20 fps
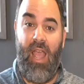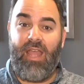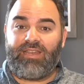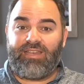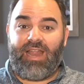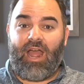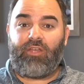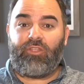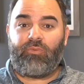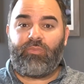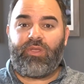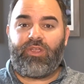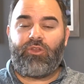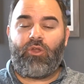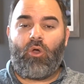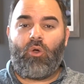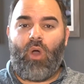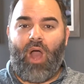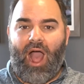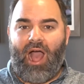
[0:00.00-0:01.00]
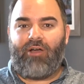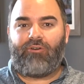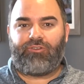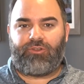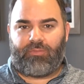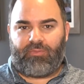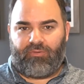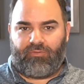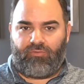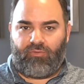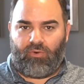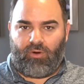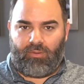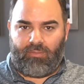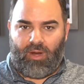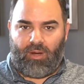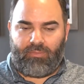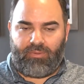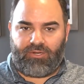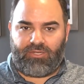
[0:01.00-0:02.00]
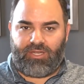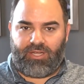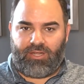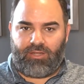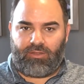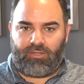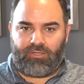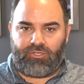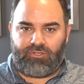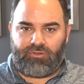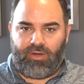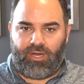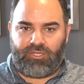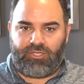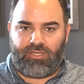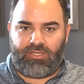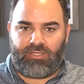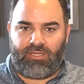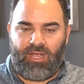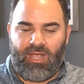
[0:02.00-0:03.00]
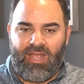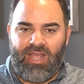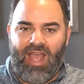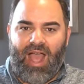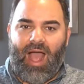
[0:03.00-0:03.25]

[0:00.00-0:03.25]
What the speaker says: Now that we know how to perform our particular stretches,